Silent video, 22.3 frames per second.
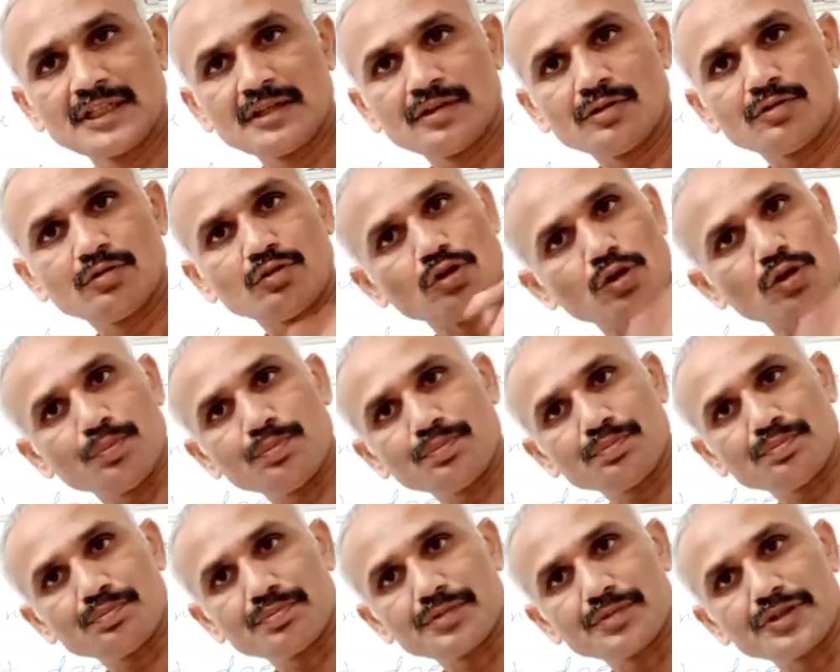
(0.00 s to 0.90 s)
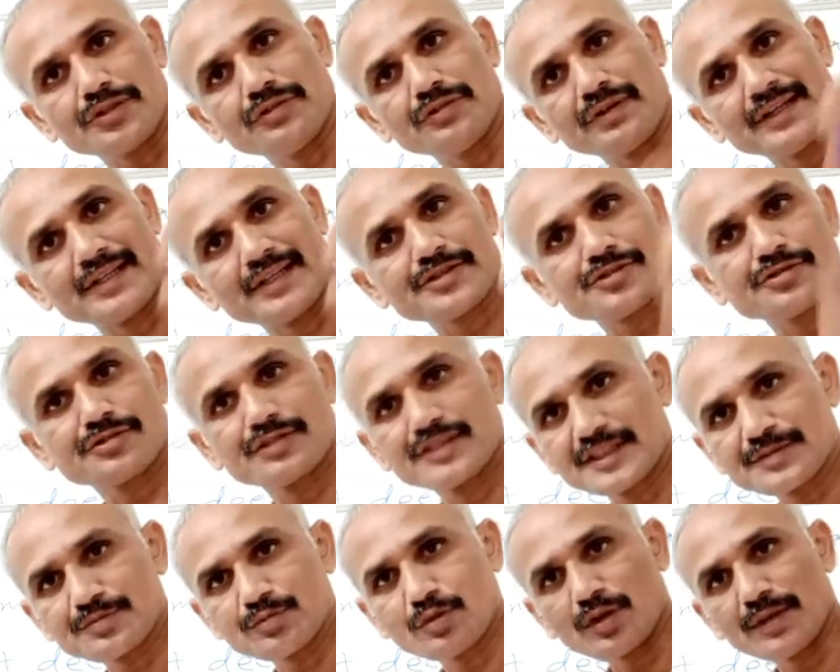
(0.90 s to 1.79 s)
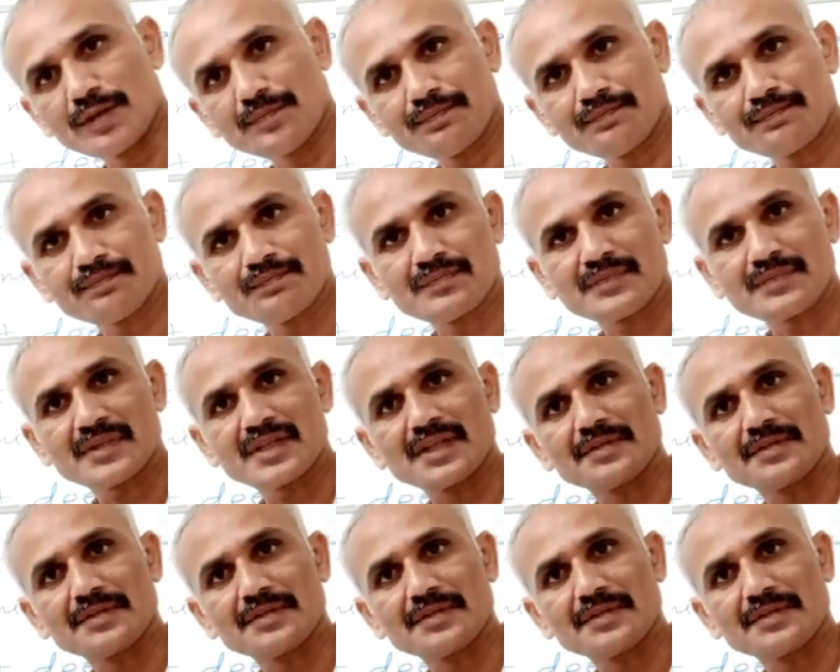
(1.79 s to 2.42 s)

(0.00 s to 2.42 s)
Hope you understood this poem.